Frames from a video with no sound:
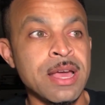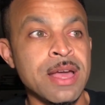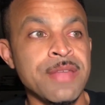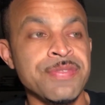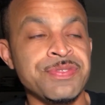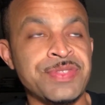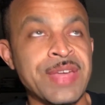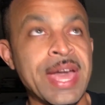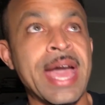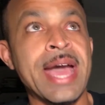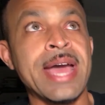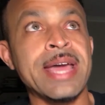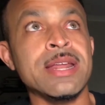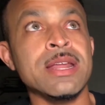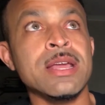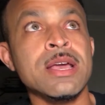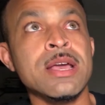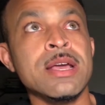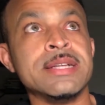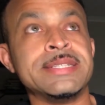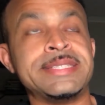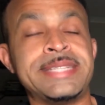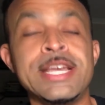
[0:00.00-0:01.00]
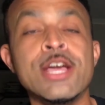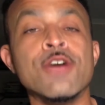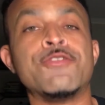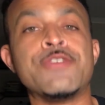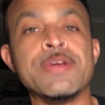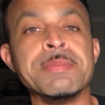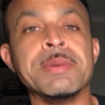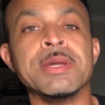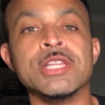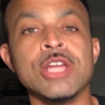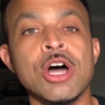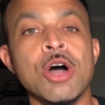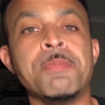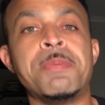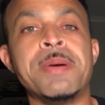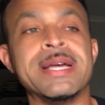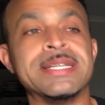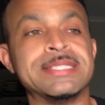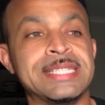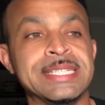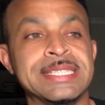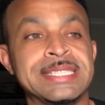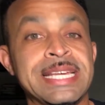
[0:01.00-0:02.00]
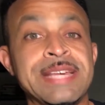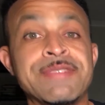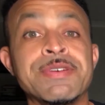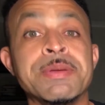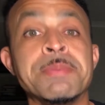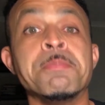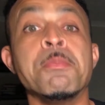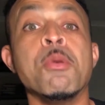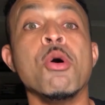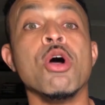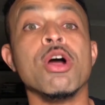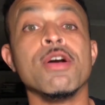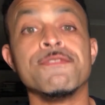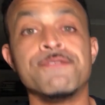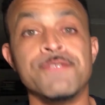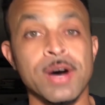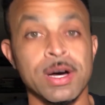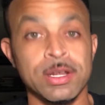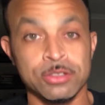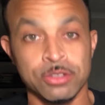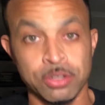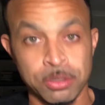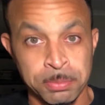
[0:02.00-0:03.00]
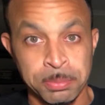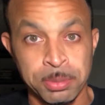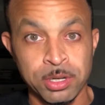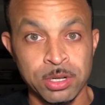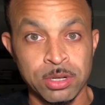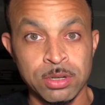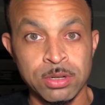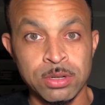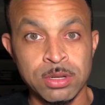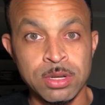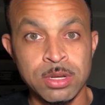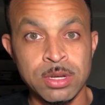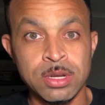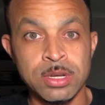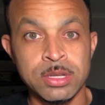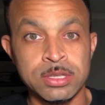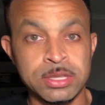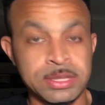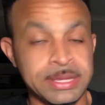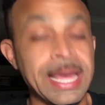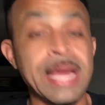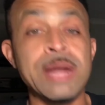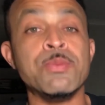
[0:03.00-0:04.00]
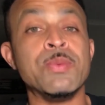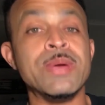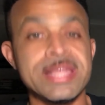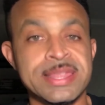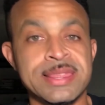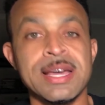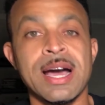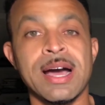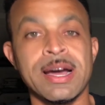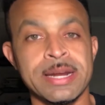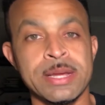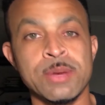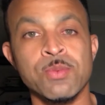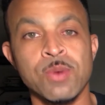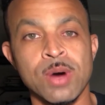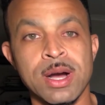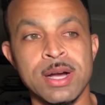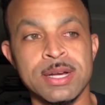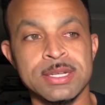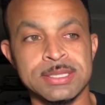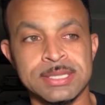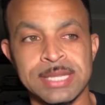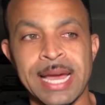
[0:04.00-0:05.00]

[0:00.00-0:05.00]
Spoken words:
that TEOFIMO Lopez is even more vulnerable than we thought he was.